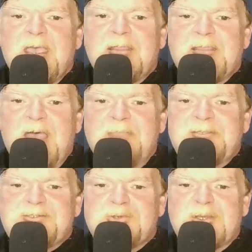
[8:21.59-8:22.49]
The
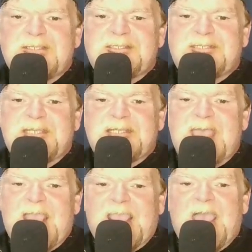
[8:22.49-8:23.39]
obvious choice is the
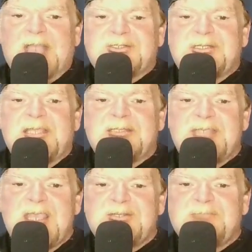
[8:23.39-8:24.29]
attack action, and
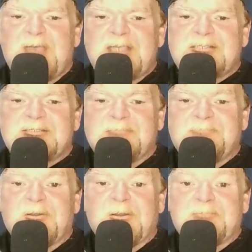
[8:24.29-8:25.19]
Sage Advice has
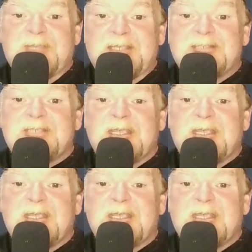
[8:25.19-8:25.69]
confirmed this,